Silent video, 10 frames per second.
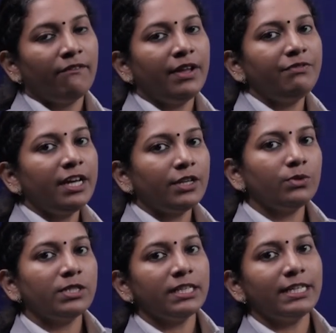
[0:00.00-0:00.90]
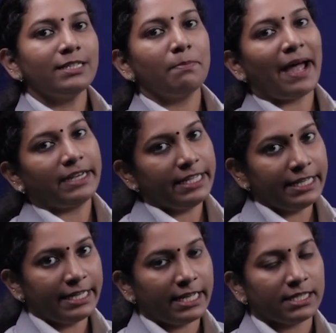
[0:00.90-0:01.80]
When we are using these
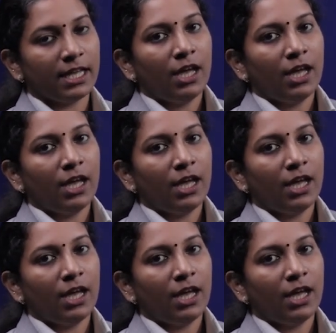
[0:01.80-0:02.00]
bacteria,